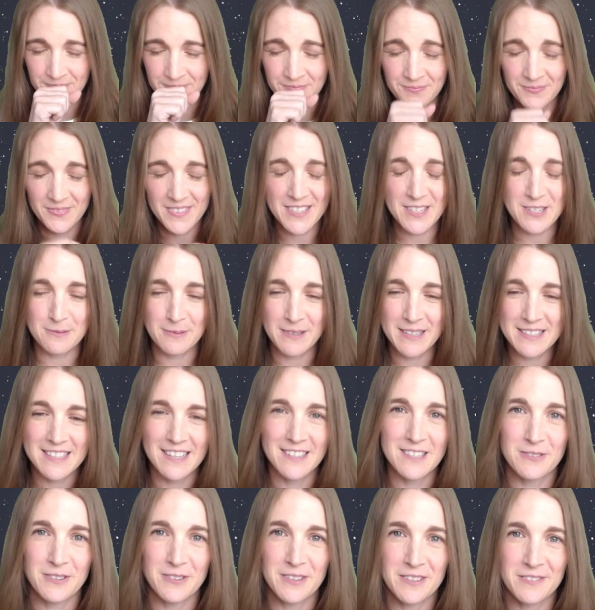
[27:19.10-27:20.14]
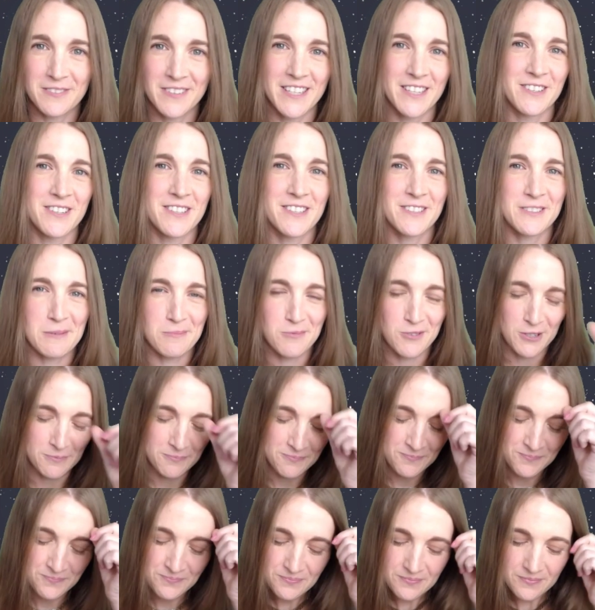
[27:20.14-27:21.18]
Excuse me, it's also in the video description.
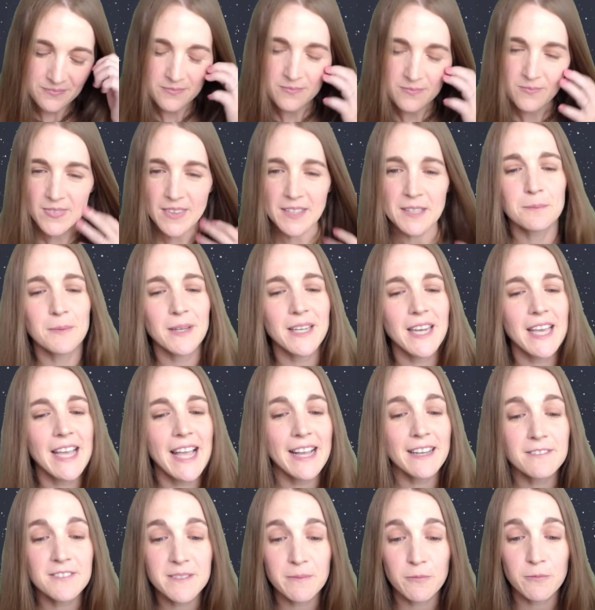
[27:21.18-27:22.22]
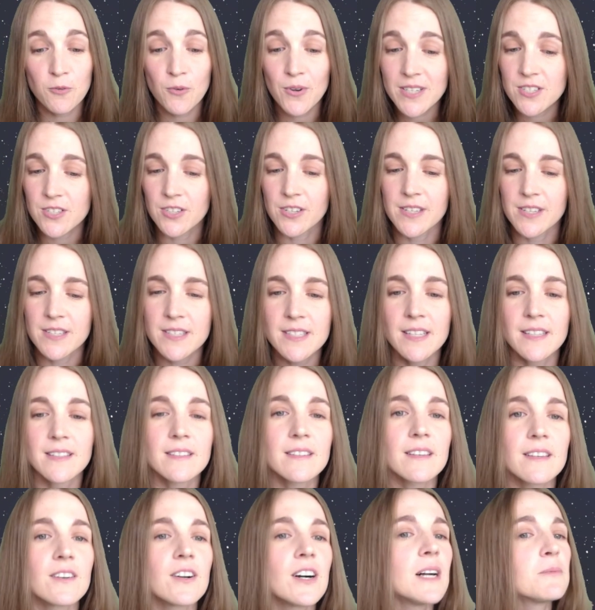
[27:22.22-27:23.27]
But I have some questions, and
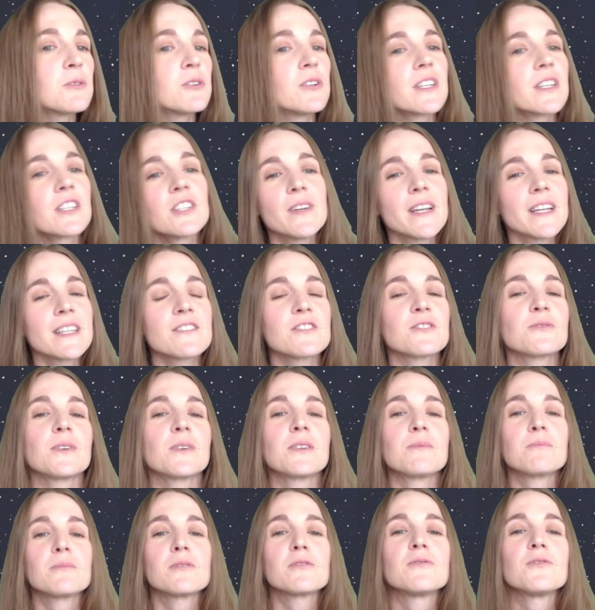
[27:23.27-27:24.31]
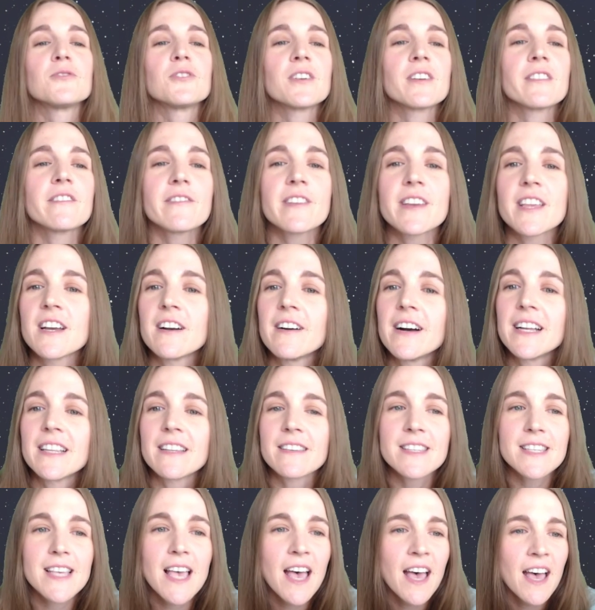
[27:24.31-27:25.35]
so I'm going to answer one before the video
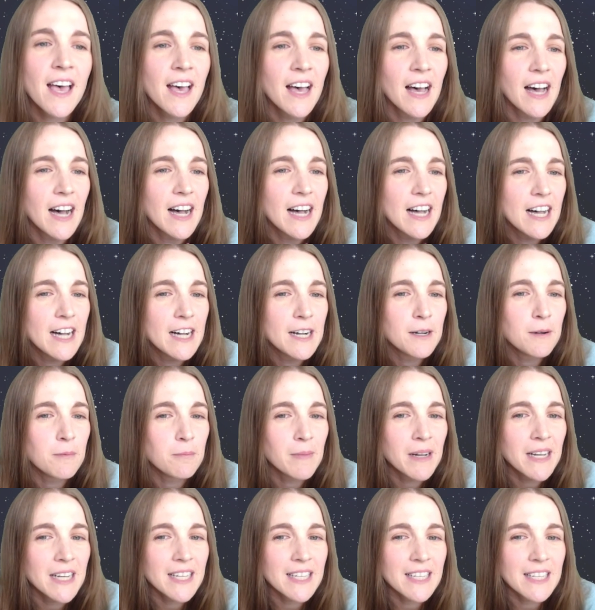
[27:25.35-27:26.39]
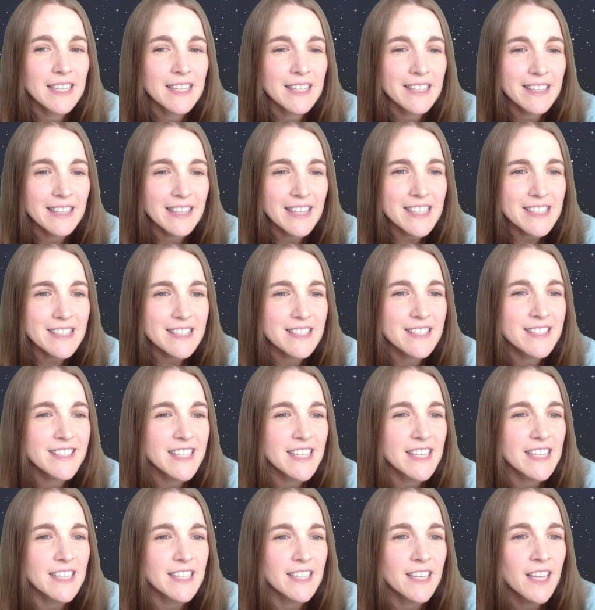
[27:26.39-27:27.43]
ends. Let's
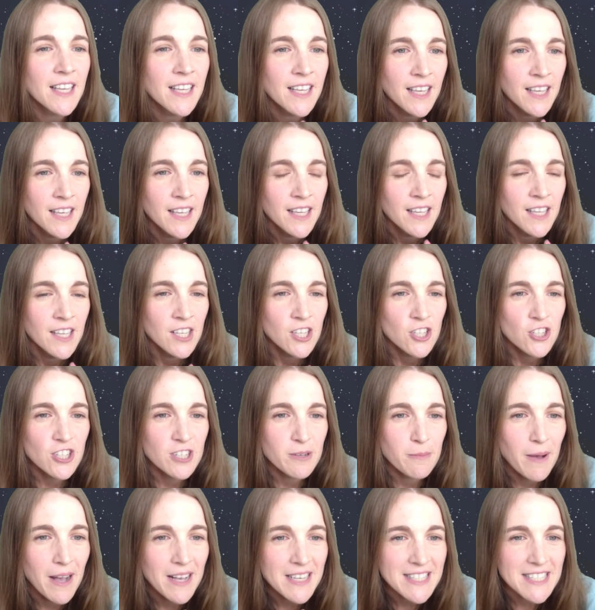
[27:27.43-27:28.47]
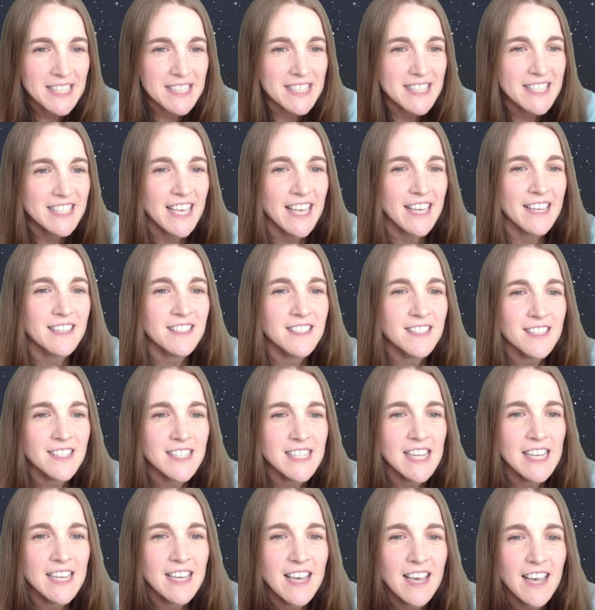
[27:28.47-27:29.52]
see. Shabaza
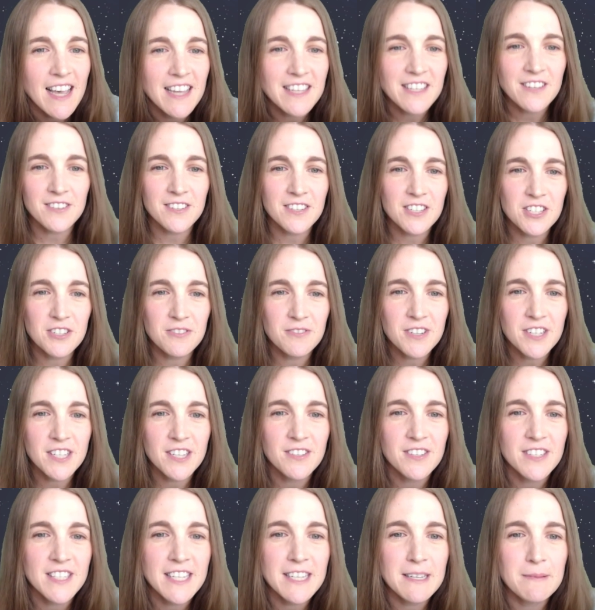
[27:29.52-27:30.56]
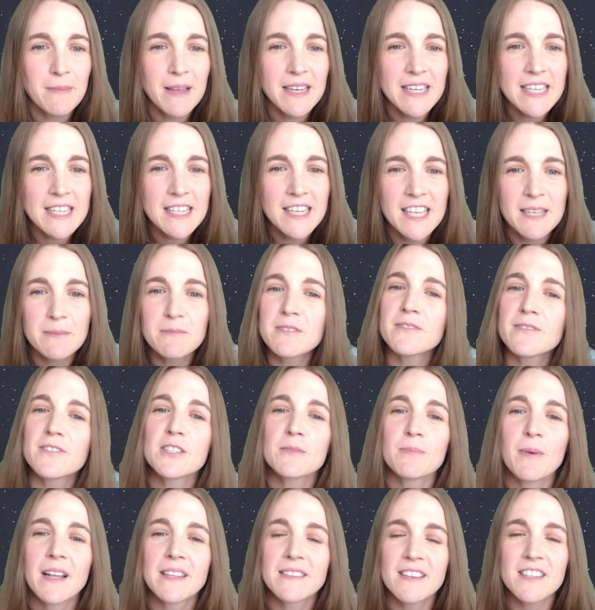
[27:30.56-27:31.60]
says, I noticed you were using many names for
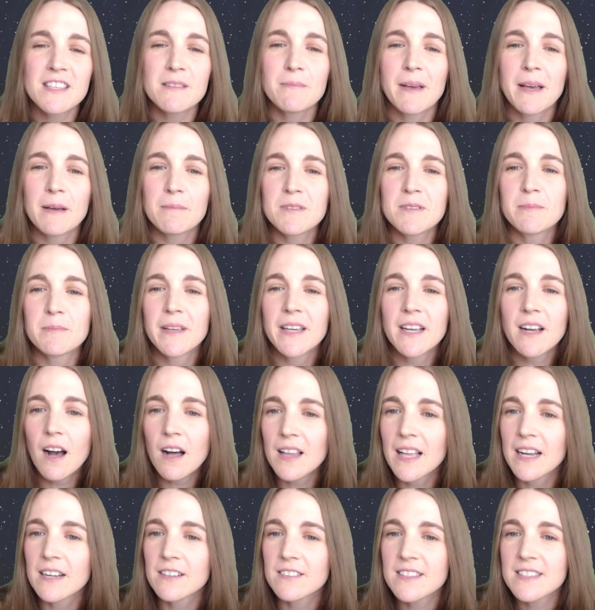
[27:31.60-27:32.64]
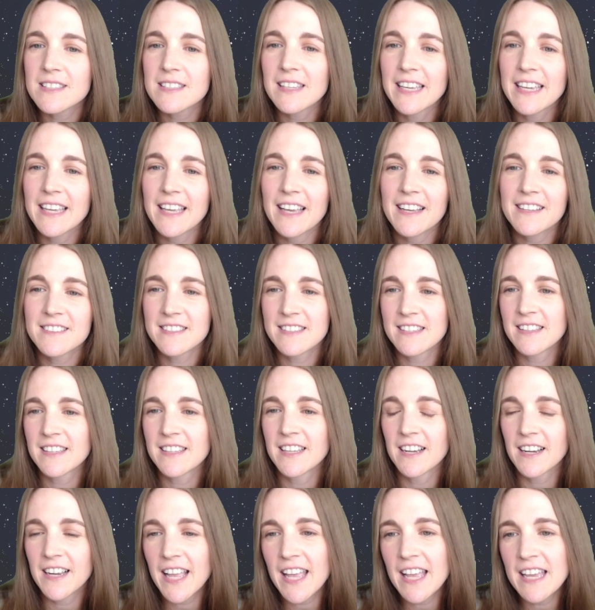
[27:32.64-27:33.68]
spots on the map to make callouts, like X's in the
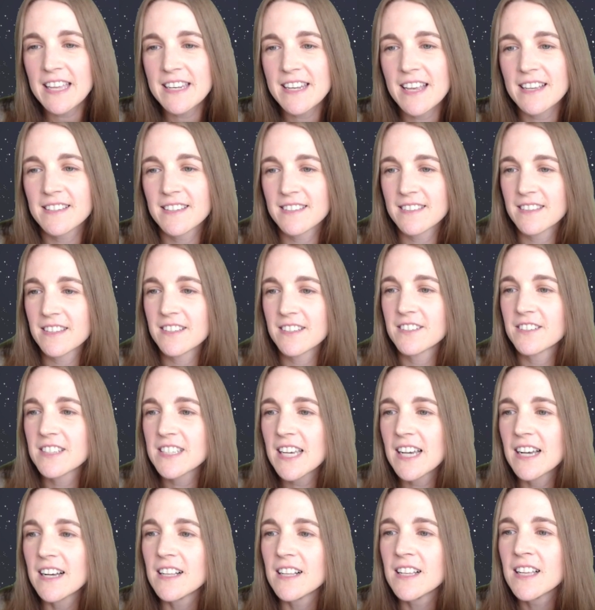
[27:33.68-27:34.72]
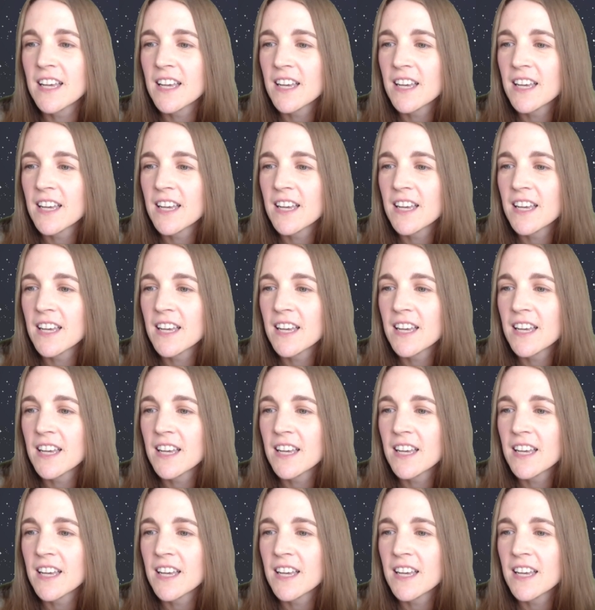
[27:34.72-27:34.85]
arcade, X's in the hotel.